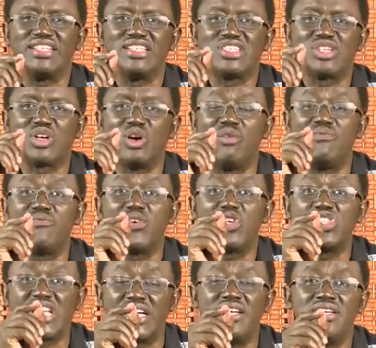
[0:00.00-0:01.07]

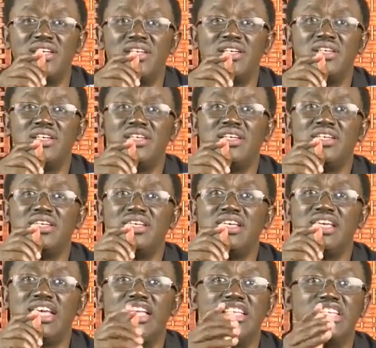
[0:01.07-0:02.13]
discomfort,
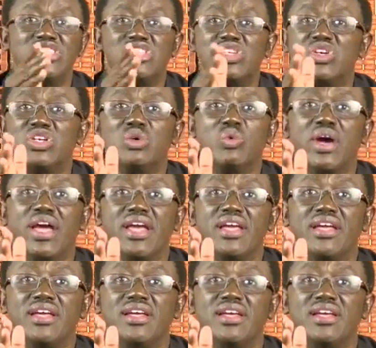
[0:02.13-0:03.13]
it is the only way.